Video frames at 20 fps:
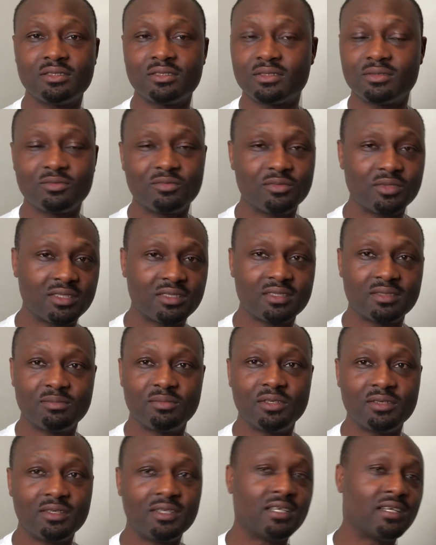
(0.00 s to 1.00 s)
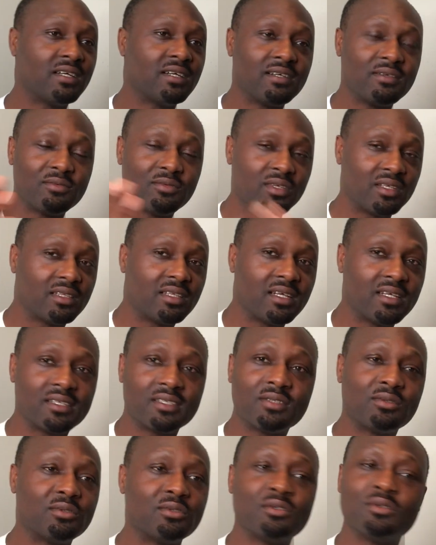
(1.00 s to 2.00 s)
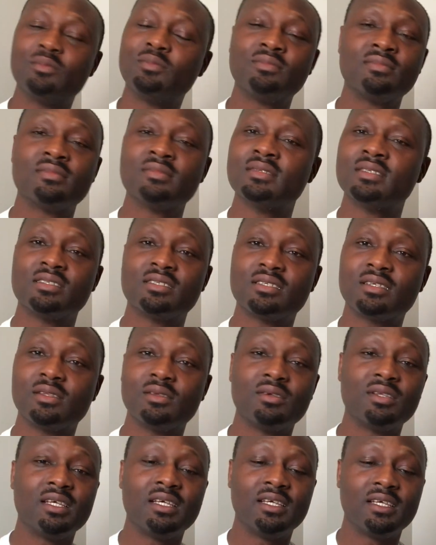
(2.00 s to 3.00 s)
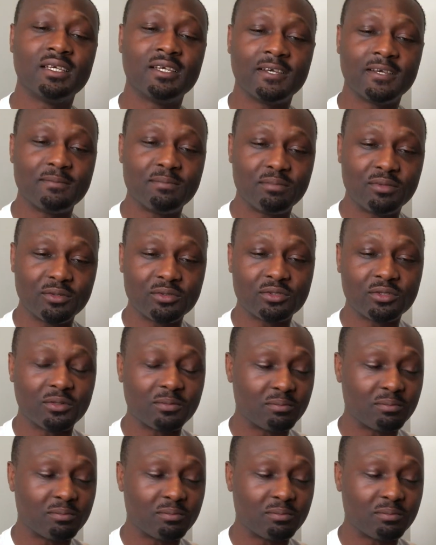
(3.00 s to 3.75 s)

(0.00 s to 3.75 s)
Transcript: with BIOLA, with that group, slowly I built up